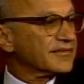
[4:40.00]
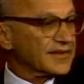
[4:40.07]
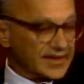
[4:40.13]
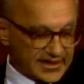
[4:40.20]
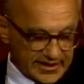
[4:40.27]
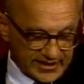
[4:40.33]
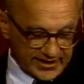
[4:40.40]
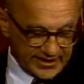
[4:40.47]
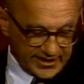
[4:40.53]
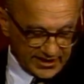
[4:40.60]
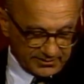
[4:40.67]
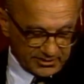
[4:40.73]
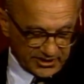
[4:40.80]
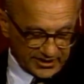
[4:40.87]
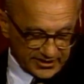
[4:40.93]
and
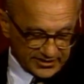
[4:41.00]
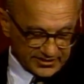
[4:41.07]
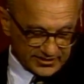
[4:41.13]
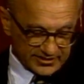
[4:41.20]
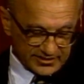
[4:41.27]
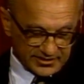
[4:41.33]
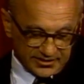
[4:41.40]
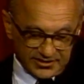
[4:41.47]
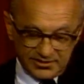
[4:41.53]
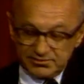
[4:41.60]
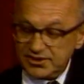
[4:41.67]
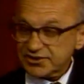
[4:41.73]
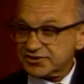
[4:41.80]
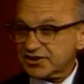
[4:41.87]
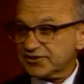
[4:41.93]
inhibiting the
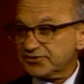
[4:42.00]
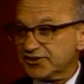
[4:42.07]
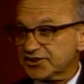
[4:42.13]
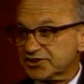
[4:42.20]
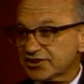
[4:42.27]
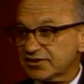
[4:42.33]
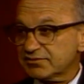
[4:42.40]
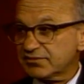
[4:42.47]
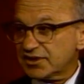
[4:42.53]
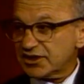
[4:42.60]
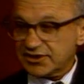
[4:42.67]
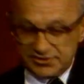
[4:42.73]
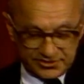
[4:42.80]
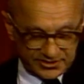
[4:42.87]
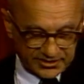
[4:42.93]
most efficient
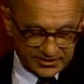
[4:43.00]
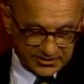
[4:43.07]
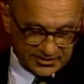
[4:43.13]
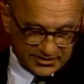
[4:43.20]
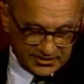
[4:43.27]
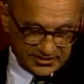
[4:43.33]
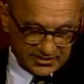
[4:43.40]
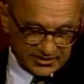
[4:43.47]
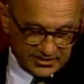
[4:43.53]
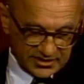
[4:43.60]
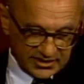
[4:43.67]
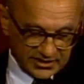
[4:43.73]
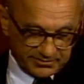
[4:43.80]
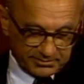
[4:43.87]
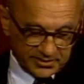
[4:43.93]
modes
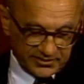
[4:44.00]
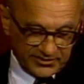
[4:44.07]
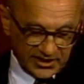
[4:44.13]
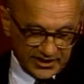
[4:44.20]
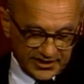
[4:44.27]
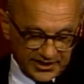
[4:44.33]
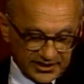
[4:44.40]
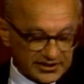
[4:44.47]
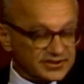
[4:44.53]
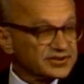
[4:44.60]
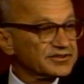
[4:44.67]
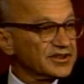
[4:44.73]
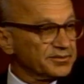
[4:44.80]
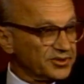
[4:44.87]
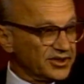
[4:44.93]
of providing and
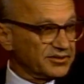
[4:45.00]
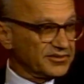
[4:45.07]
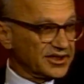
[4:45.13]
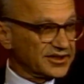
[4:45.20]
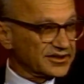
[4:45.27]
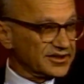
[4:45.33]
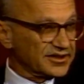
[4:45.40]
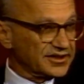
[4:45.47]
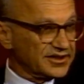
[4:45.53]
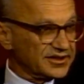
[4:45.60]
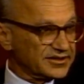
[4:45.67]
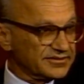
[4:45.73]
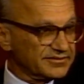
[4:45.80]
distributing medical care.